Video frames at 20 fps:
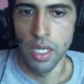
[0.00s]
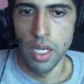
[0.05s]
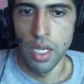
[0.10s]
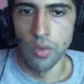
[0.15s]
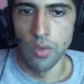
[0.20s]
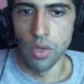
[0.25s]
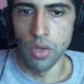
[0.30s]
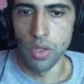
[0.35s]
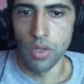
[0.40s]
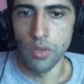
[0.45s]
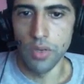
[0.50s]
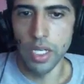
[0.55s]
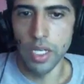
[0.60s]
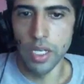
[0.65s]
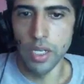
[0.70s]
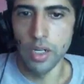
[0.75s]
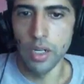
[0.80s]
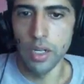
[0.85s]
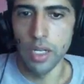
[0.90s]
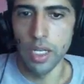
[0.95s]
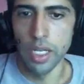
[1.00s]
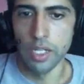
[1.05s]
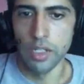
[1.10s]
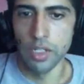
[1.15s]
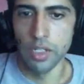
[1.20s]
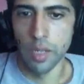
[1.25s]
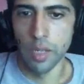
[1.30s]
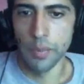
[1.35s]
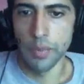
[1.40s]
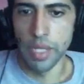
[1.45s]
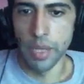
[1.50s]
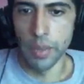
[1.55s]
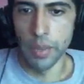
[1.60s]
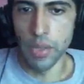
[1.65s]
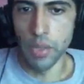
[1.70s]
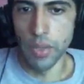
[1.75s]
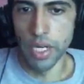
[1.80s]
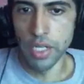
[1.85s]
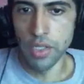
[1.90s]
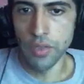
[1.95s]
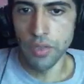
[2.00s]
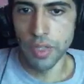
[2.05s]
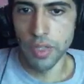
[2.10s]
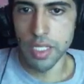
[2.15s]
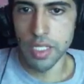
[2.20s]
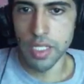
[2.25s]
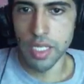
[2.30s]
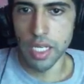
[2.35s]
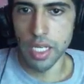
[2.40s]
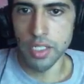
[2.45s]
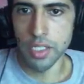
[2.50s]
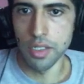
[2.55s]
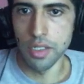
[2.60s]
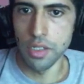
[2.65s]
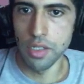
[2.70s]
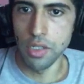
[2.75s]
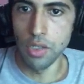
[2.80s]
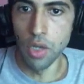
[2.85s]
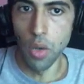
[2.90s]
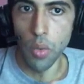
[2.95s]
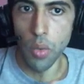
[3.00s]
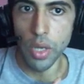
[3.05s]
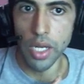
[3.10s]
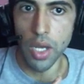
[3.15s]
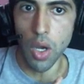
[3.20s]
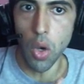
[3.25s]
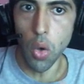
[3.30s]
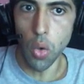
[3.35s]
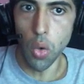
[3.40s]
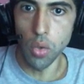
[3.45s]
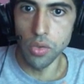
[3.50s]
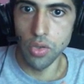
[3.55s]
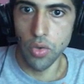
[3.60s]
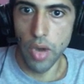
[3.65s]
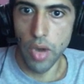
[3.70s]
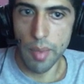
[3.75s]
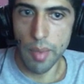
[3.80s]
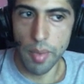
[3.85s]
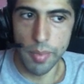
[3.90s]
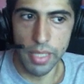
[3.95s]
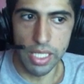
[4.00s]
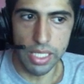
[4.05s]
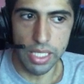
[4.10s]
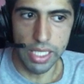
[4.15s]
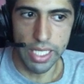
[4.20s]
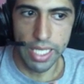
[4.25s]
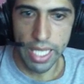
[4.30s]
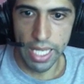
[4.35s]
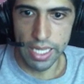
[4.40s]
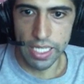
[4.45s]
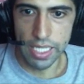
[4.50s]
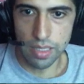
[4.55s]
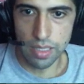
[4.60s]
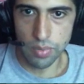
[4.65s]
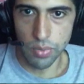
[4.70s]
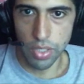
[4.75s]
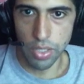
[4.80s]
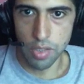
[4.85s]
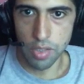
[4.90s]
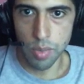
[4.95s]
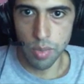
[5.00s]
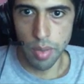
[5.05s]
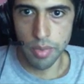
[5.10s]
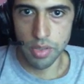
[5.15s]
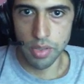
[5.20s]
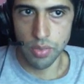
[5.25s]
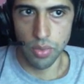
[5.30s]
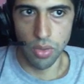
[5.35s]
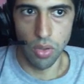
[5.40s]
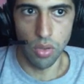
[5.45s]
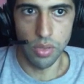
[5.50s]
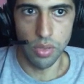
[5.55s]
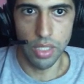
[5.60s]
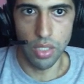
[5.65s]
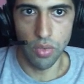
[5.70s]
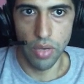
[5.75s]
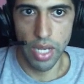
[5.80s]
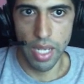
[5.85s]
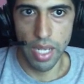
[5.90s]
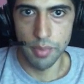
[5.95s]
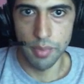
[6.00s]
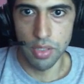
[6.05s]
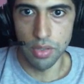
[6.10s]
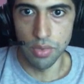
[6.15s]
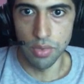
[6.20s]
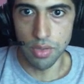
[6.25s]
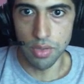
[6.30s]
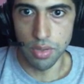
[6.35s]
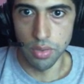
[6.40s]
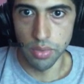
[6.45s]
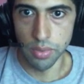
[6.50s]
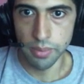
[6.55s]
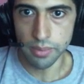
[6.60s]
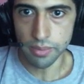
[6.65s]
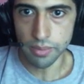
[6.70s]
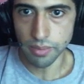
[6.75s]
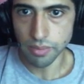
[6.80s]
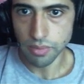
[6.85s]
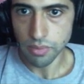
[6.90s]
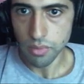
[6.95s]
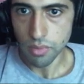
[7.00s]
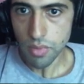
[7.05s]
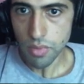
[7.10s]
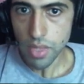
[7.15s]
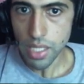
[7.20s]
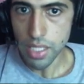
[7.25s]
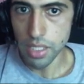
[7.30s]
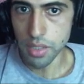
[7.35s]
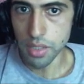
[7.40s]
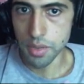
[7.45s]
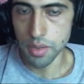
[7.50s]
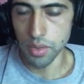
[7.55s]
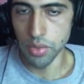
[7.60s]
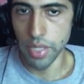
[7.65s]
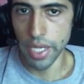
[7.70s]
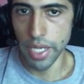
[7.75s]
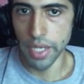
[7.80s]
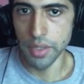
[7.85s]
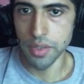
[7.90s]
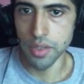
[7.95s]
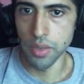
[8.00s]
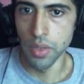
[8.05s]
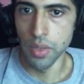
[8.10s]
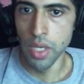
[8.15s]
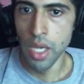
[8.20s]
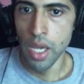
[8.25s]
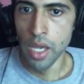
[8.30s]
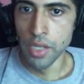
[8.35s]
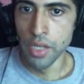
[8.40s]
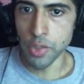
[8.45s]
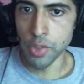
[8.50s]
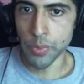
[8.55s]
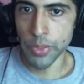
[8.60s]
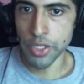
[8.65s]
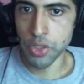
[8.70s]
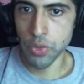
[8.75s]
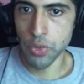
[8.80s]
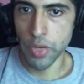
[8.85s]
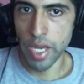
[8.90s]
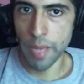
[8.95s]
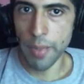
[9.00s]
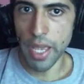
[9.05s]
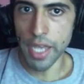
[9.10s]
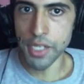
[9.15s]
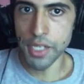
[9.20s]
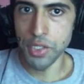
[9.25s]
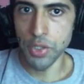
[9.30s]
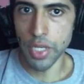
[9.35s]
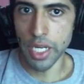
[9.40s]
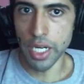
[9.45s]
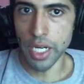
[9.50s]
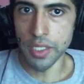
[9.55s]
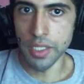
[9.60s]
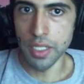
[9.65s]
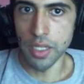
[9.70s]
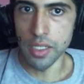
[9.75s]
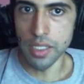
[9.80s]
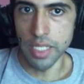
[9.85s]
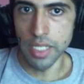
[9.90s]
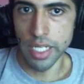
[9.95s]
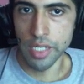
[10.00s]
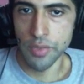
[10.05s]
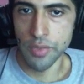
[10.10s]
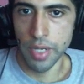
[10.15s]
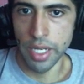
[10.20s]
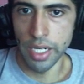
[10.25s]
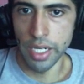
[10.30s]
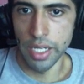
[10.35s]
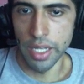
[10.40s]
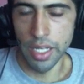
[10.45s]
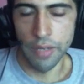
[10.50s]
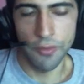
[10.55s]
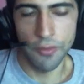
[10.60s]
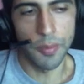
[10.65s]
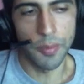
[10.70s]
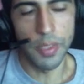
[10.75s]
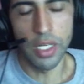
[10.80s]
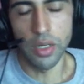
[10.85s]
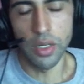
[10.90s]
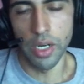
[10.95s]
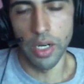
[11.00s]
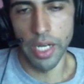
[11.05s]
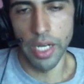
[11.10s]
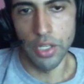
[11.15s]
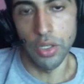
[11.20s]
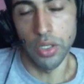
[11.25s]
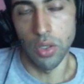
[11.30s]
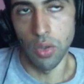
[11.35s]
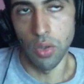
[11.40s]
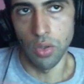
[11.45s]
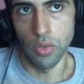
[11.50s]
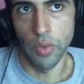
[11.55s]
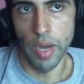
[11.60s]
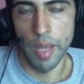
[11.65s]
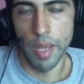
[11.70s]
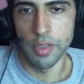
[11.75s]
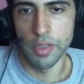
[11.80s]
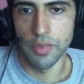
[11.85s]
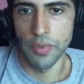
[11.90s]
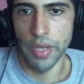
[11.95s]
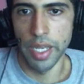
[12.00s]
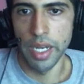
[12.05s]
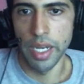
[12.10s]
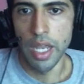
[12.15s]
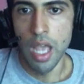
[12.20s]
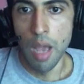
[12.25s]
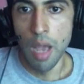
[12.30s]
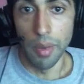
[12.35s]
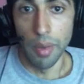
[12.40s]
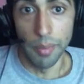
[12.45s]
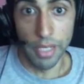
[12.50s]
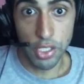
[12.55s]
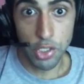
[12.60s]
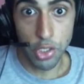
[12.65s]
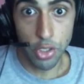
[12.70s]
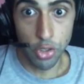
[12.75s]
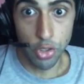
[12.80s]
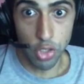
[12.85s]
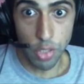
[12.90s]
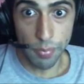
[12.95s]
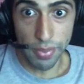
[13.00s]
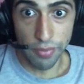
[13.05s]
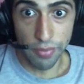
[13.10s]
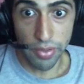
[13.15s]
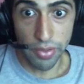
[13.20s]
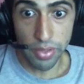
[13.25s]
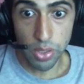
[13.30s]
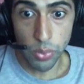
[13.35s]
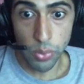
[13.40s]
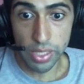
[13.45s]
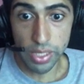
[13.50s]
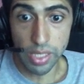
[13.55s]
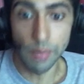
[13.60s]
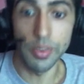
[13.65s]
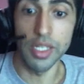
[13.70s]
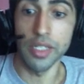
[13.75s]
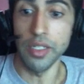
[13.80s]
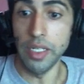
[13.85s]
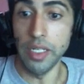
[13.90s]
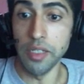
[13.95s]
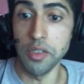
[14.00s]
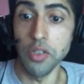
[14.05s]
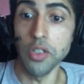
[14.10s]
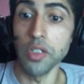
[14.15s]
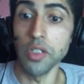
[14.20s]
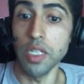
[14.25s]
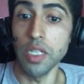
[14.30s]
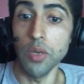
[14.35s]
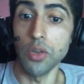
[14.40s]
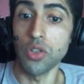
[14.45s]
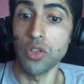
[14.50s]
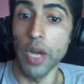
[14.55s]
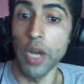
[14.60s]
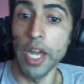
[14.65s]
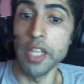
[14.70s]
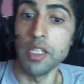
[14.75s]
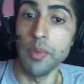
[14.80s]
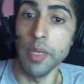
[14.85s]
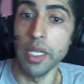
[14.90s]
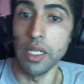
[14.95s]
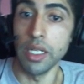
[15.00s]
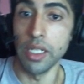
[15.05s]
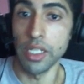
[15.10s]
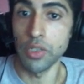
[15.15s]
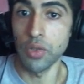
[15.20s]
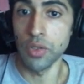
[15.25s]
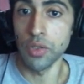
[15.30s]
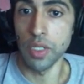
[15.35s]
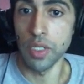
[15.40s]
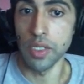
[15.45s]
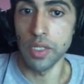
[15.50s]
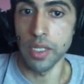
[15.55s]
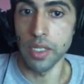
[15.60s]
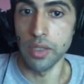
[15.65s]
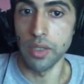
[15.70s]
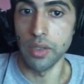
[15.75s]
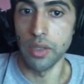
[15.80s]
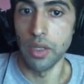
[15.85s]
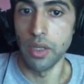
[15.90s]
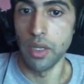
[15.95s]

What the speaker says: Roll over here, jump. Now what you want to do for this section is you don't want to hold grab immediately. Again, this is one of those moments where holding grab too soon, you'll slow down. So just press grab as you get onto this next vine, and then from here on out you can hold grab. It's fine. But make sure you're jumping very quickly, because as you can see, we're trying to beat an electricity cycle.